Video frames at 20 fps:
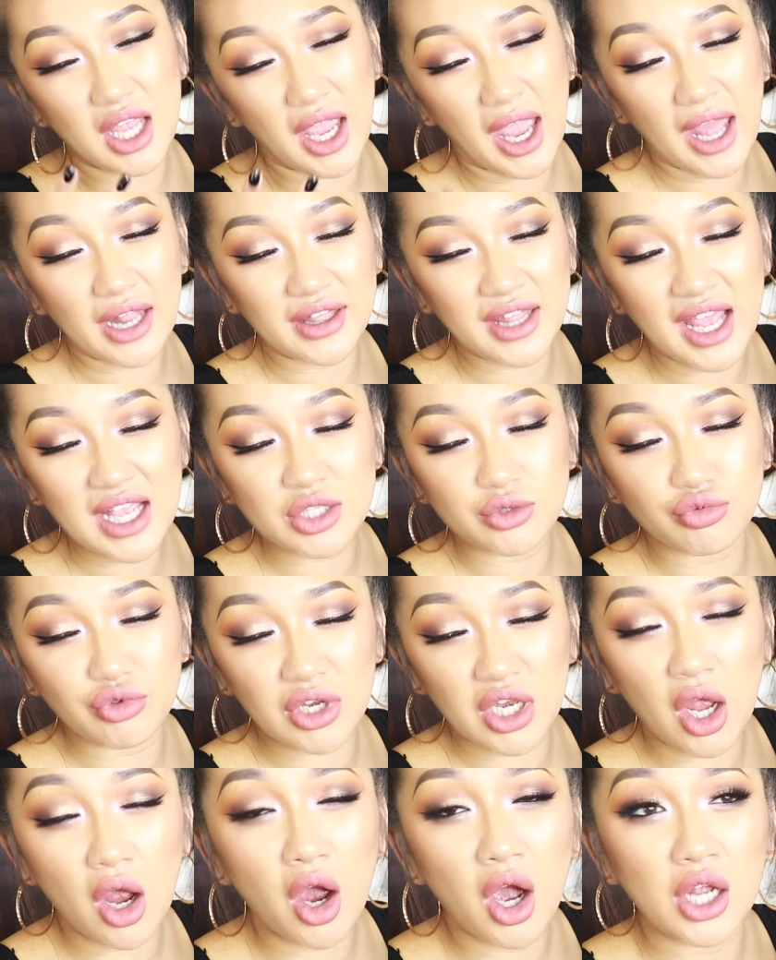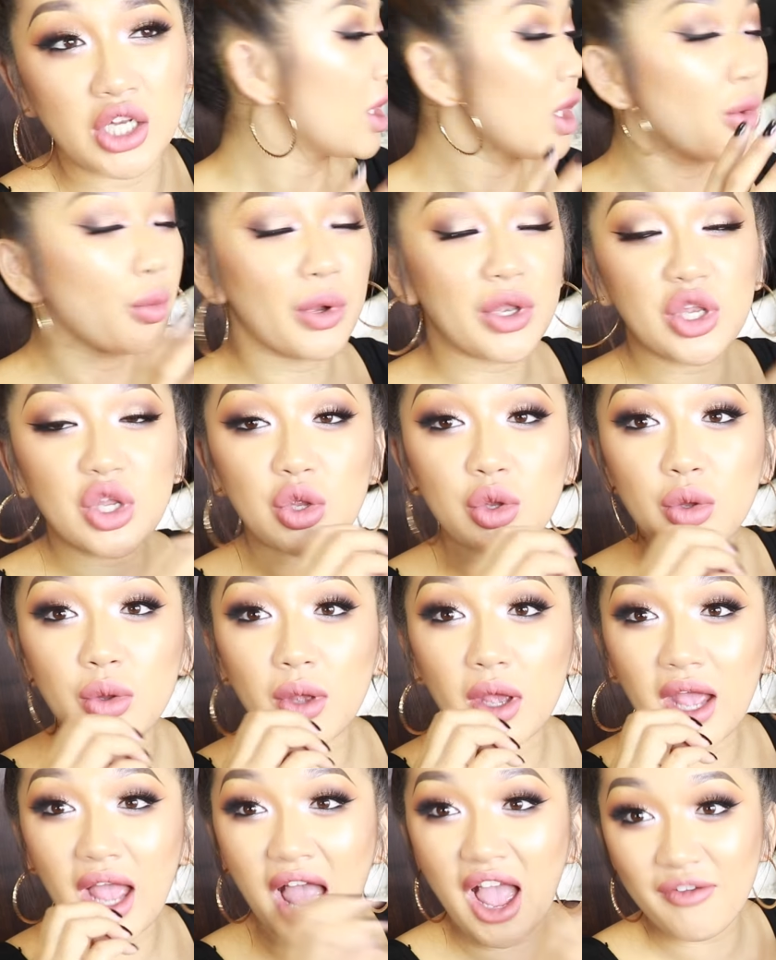And that's really hard. When you
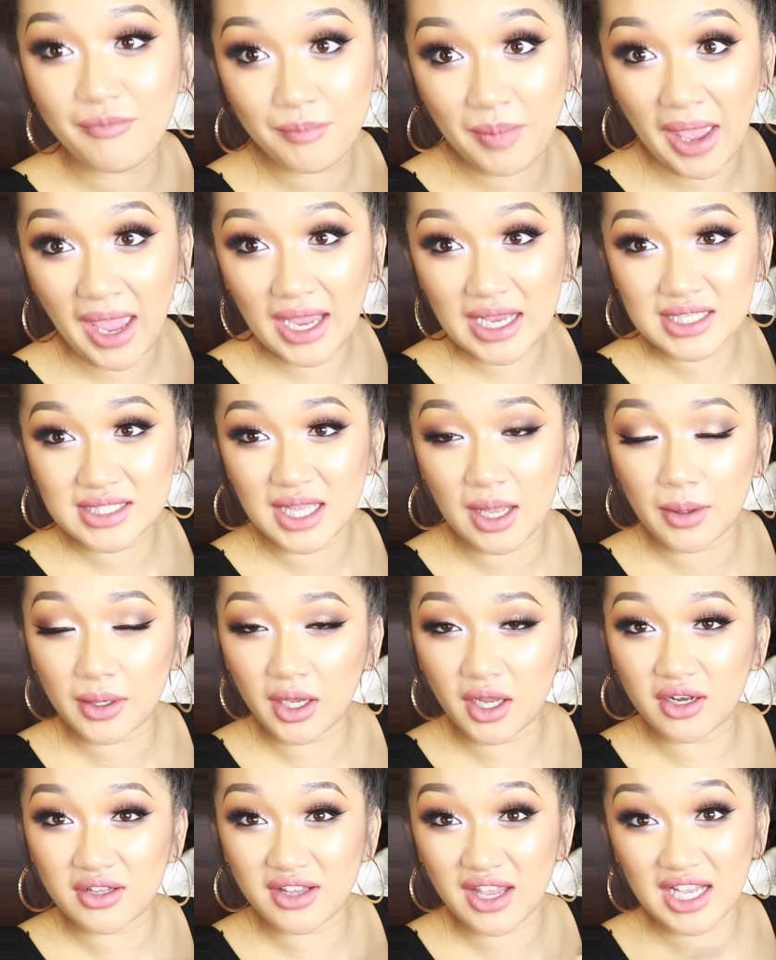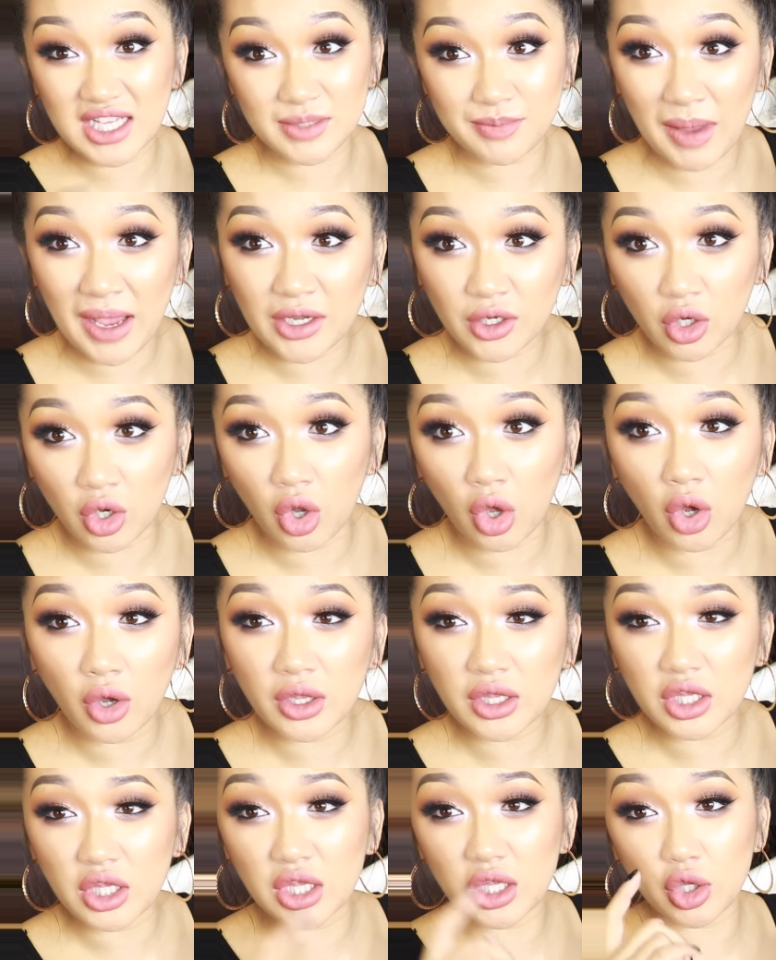have bags that kind of expand a
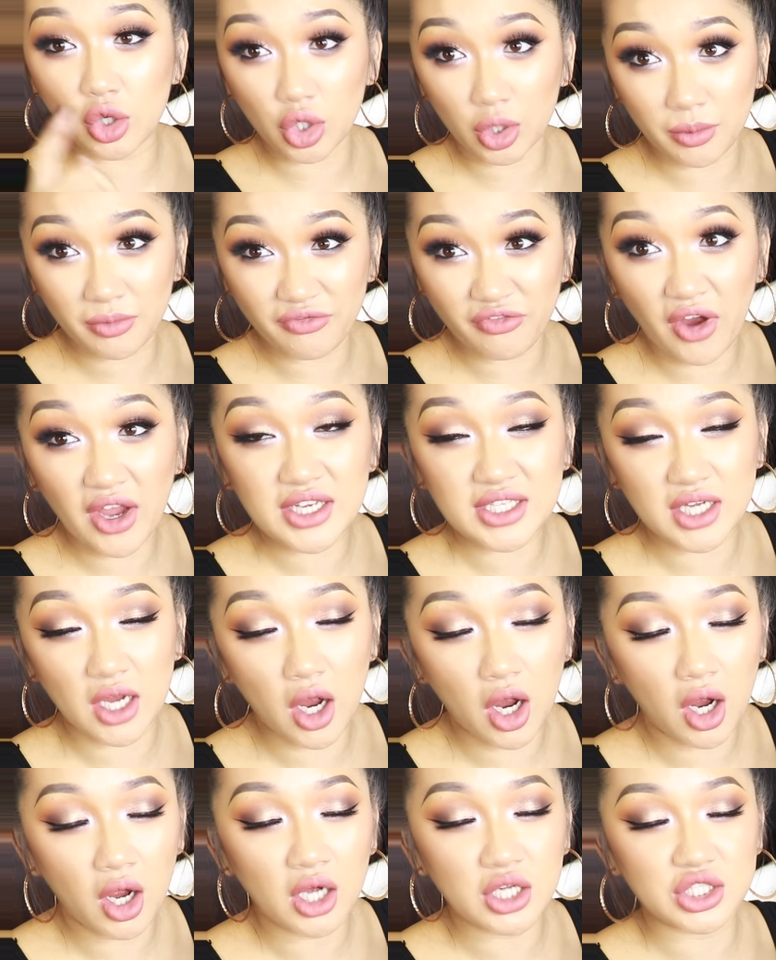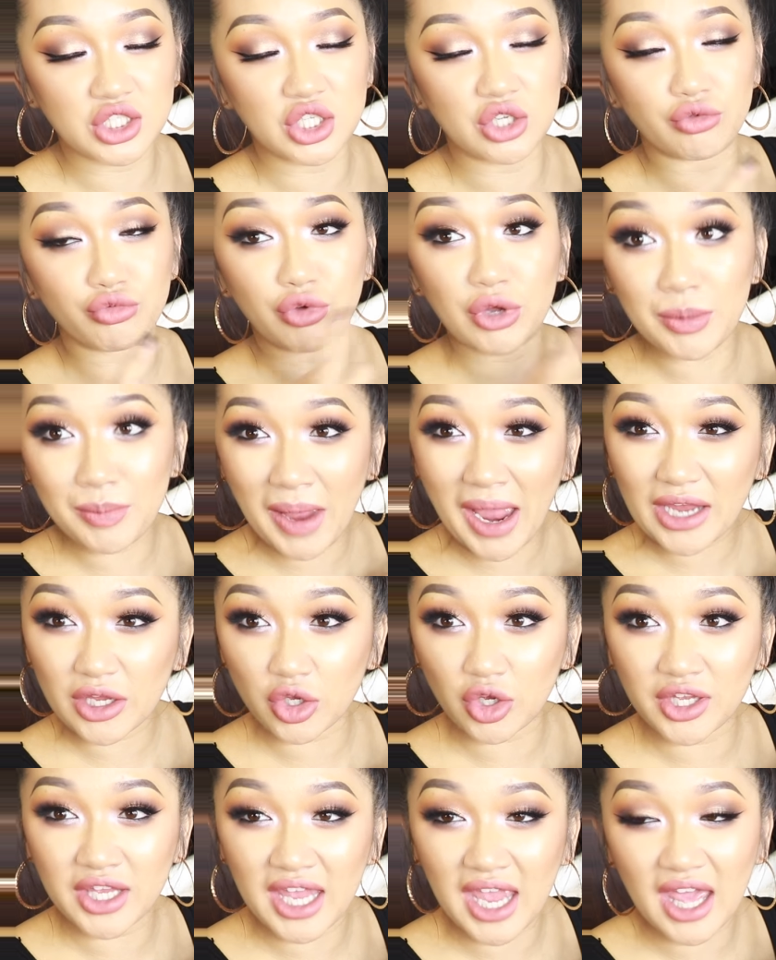lot, you're going to find it hard to repack
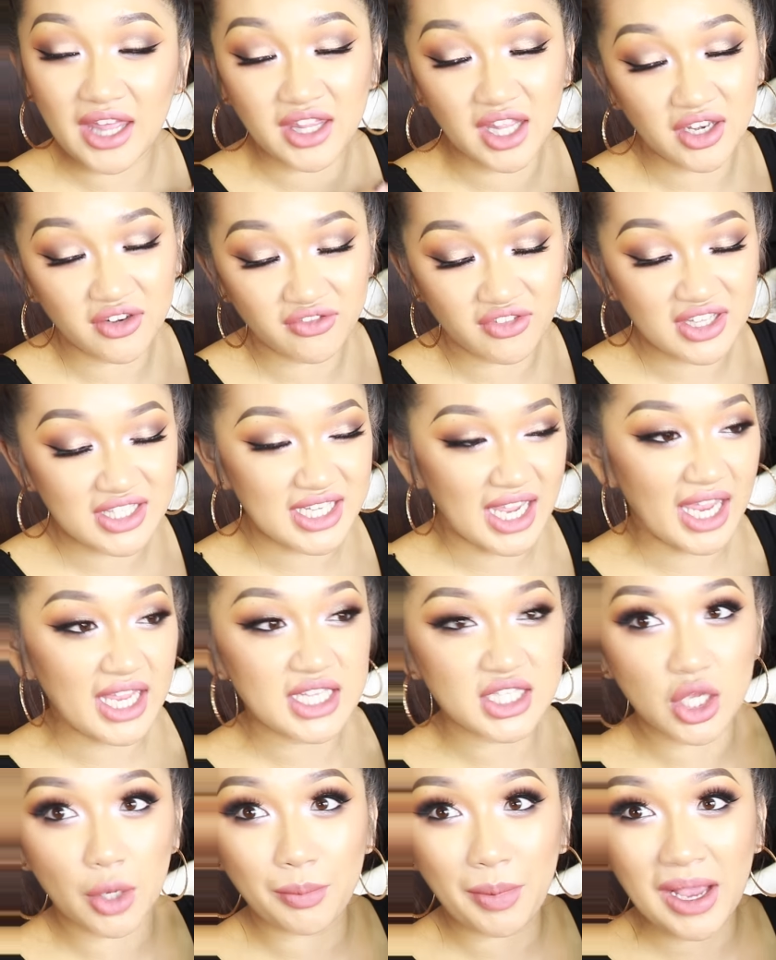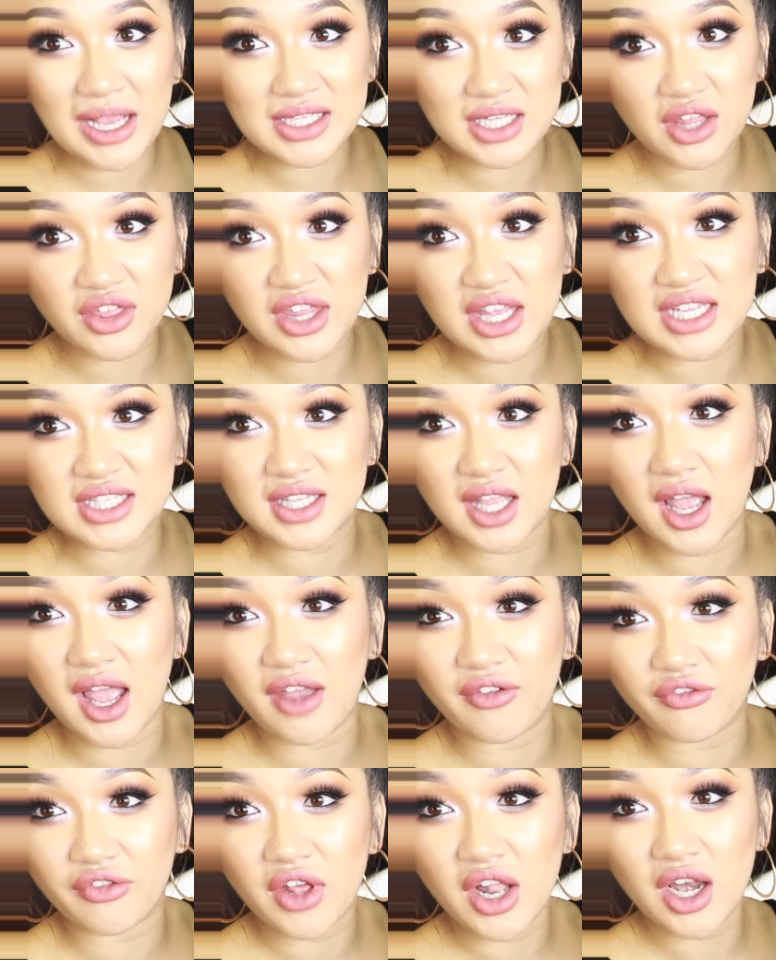your kit at the end of the day. So bags like this that
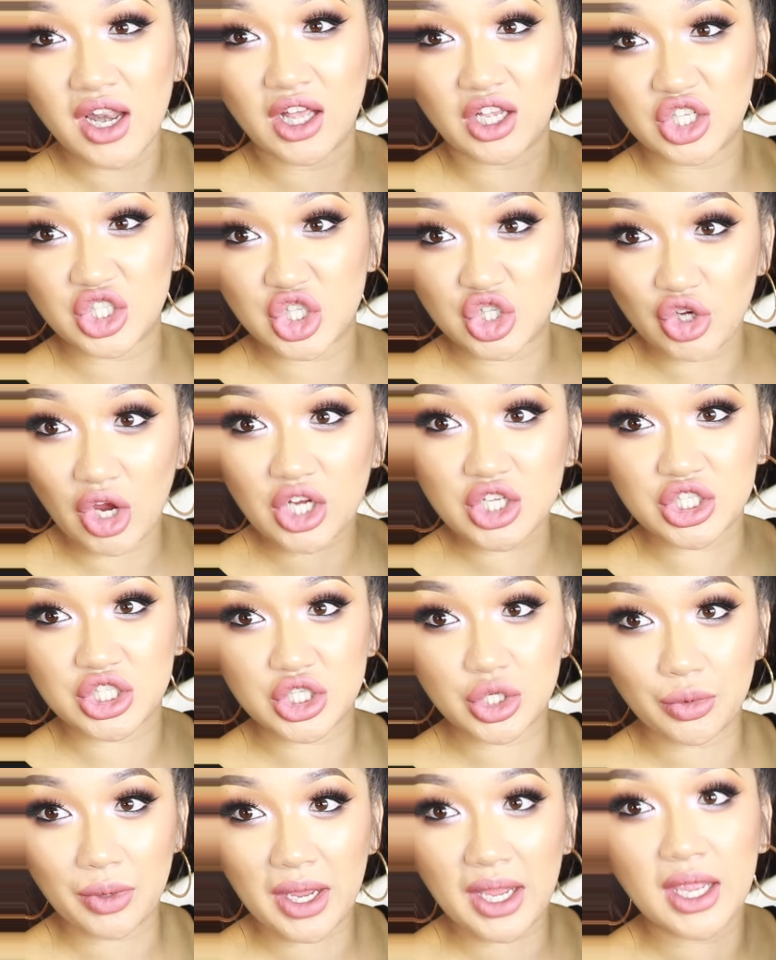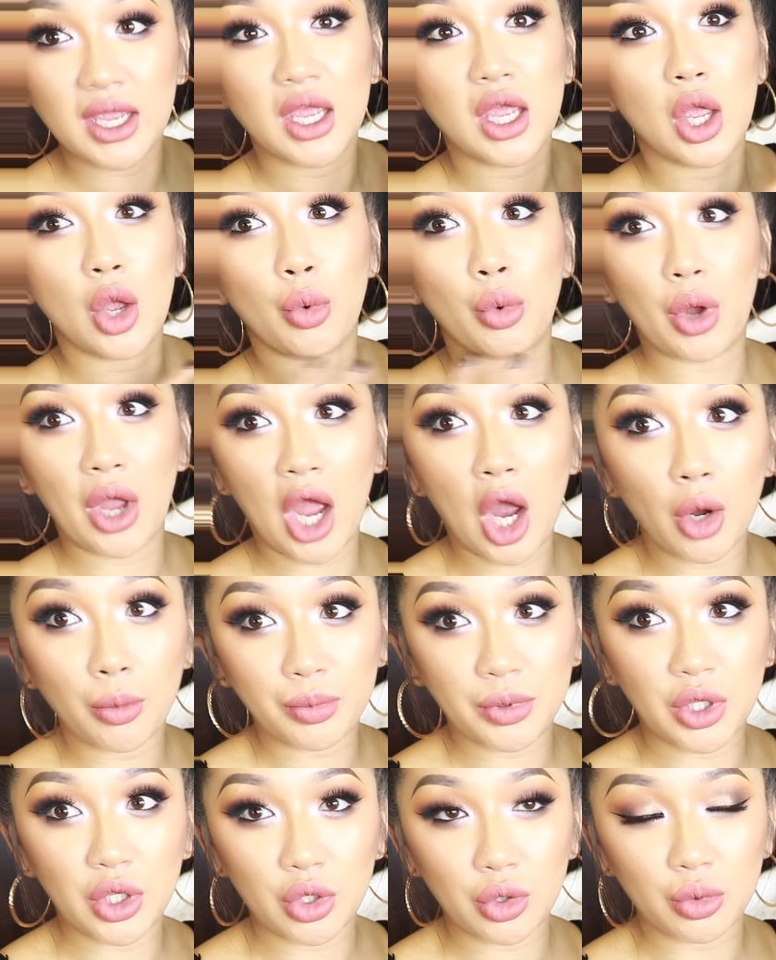have like a structure to it will
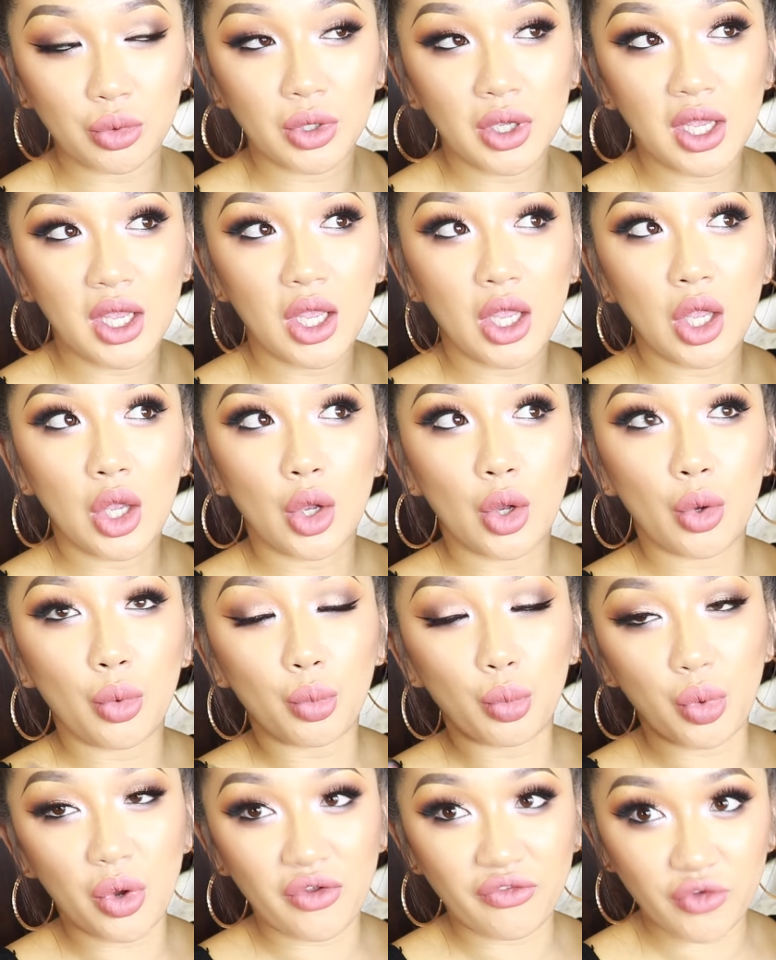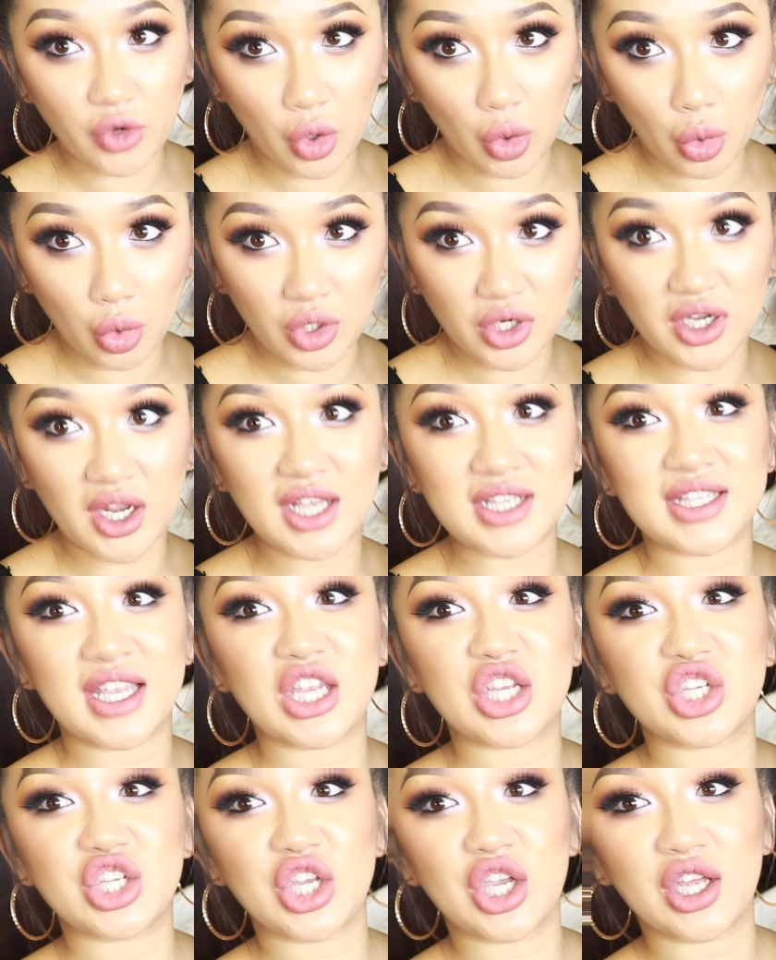help you with your
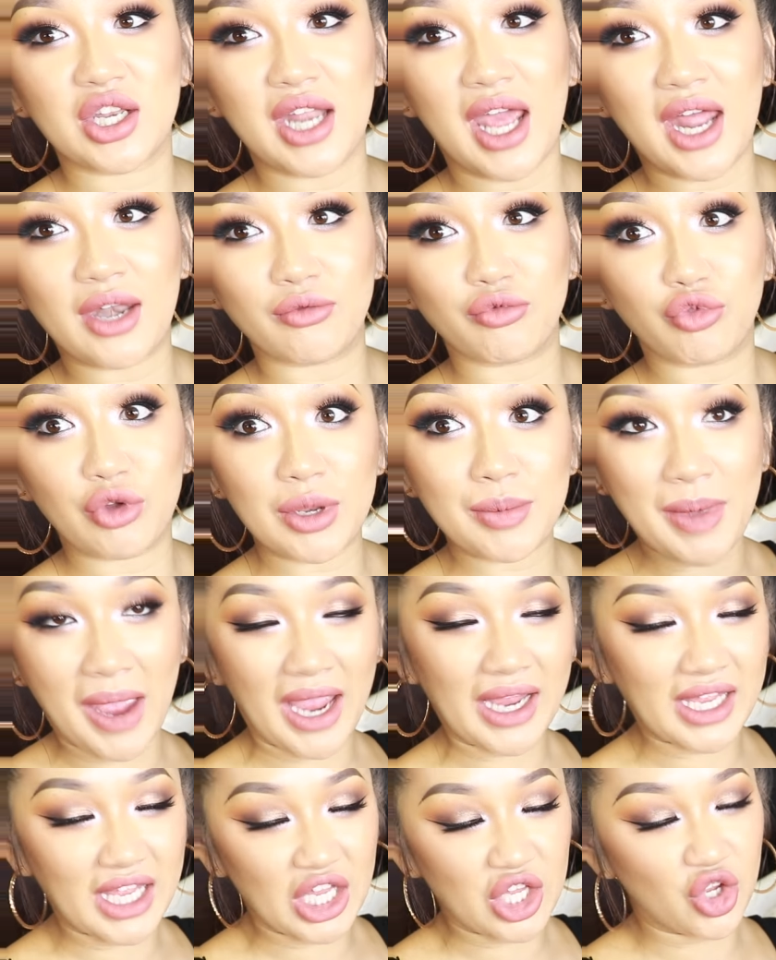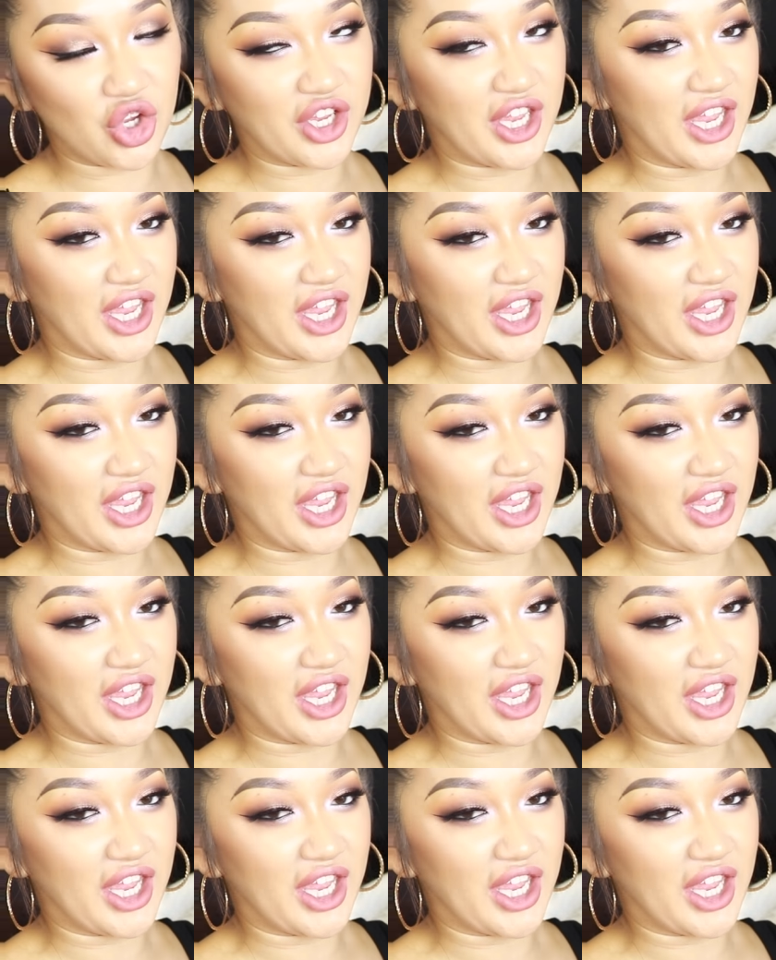organisation and repacking your